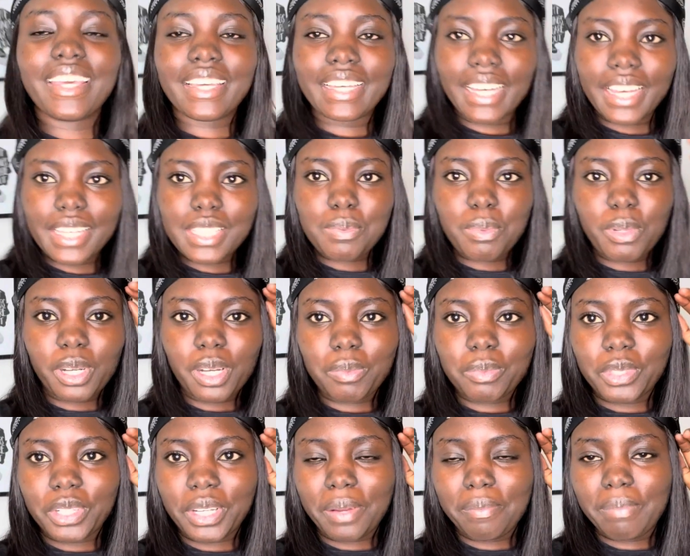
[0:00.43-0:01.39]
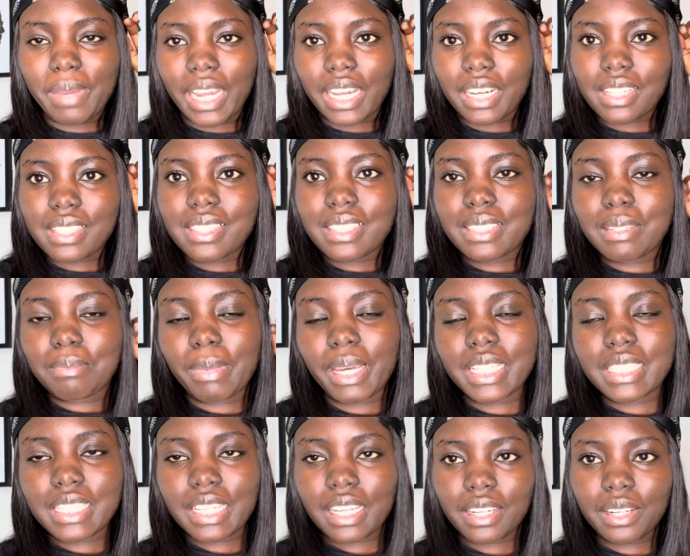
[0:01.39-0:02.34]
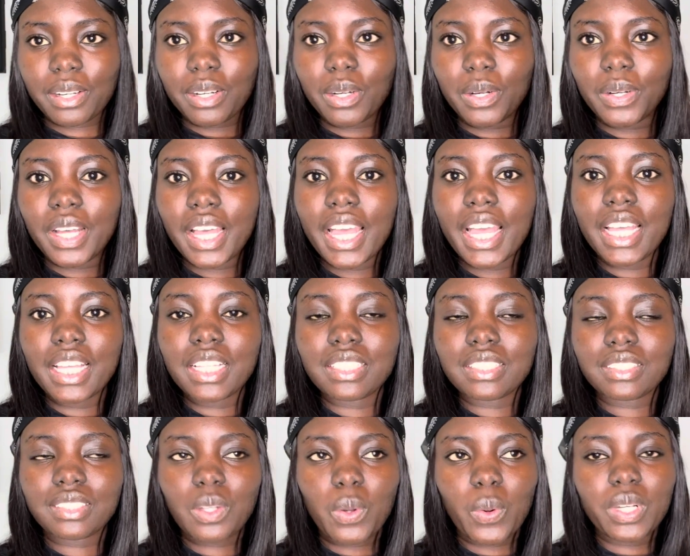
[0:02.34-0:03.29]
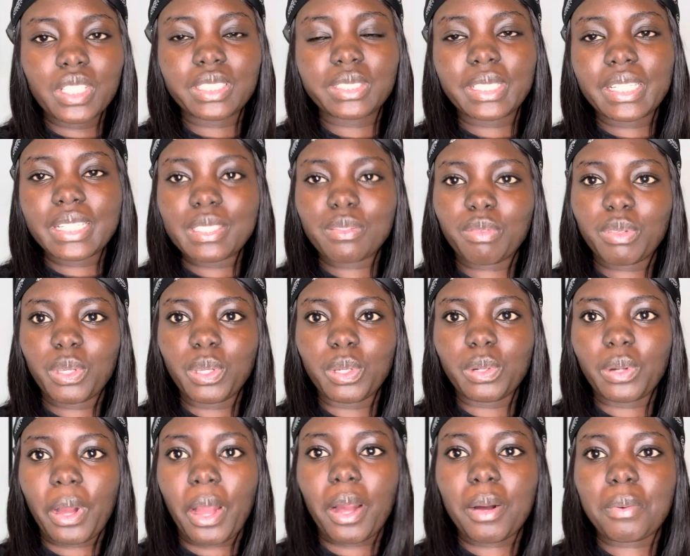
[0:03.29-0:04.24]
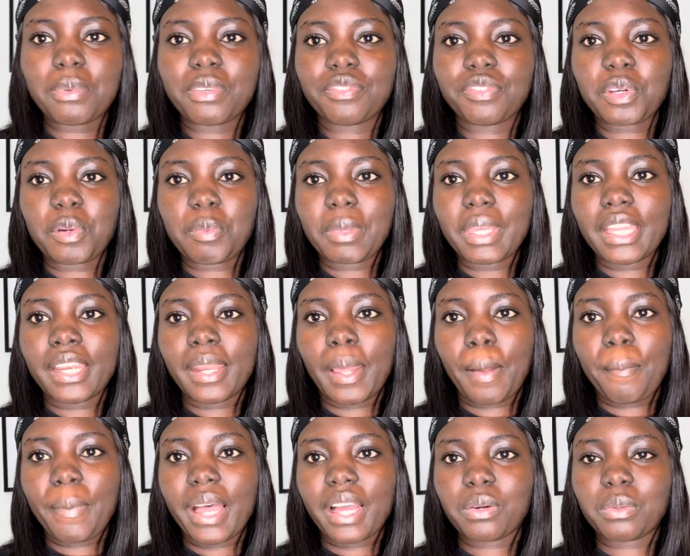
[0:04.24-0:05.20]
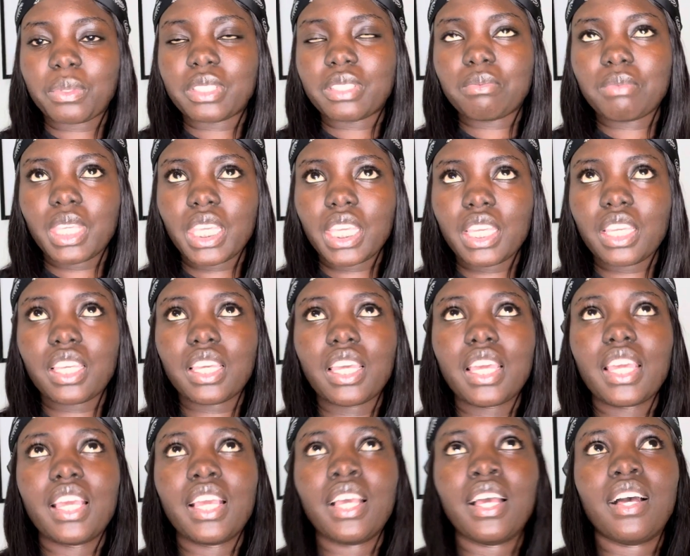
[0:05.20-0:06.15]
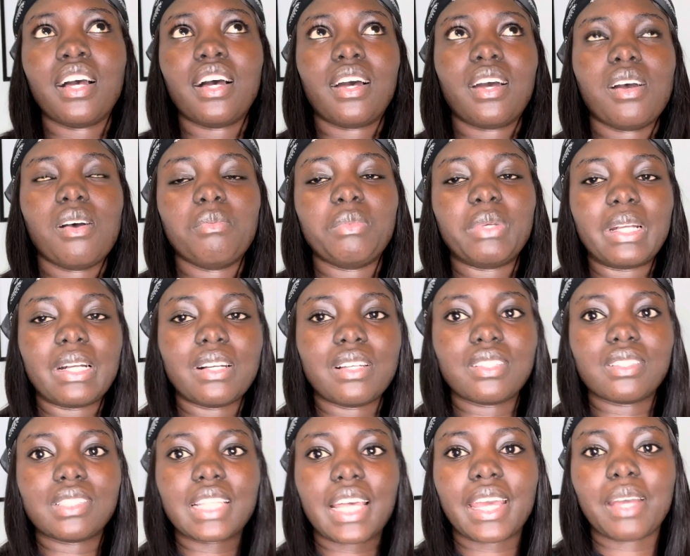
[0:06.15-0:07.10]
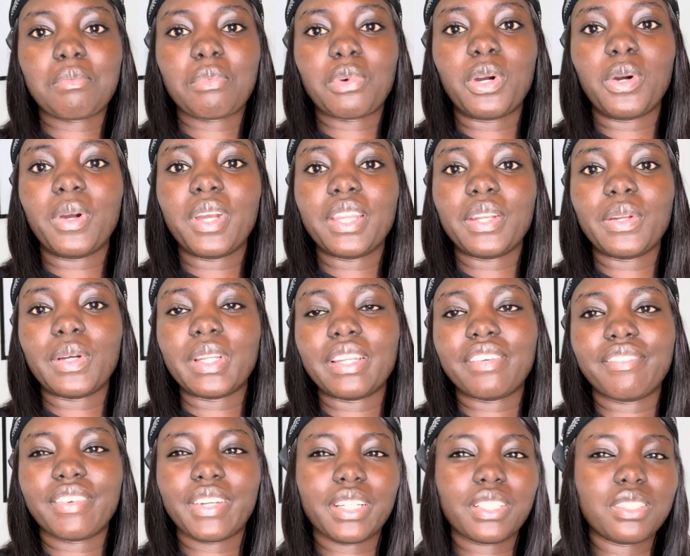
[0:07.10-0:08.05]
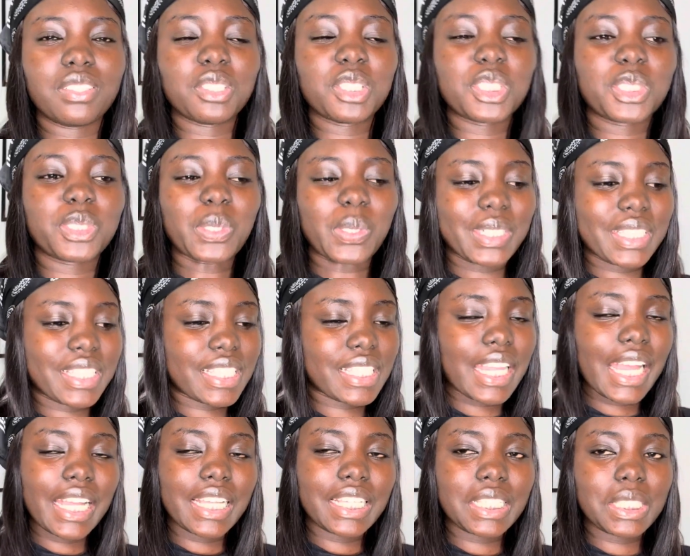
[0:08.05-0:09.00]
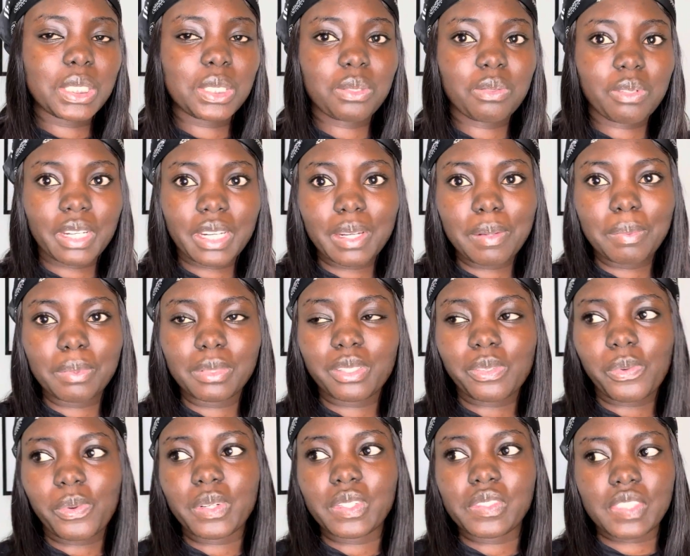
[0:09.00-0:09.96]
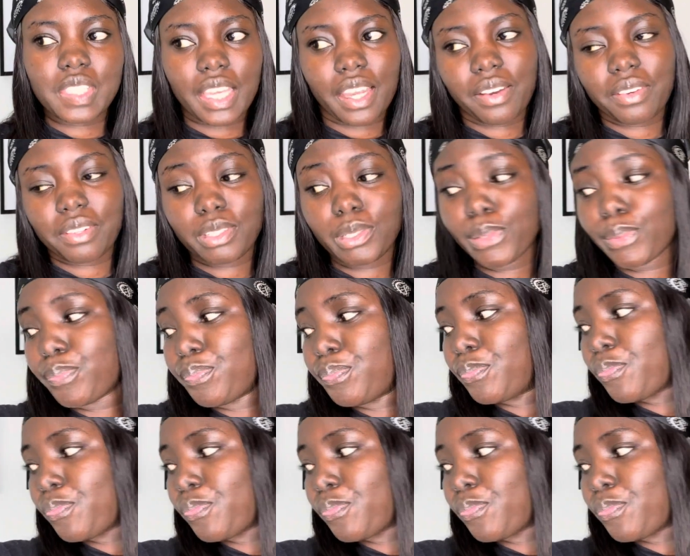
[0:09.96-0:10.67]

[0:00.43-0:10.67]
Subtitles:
guys, welcome back to my channel. So in today's video I'll be filming a pack with me because I'm going on a very short trip to Ontario.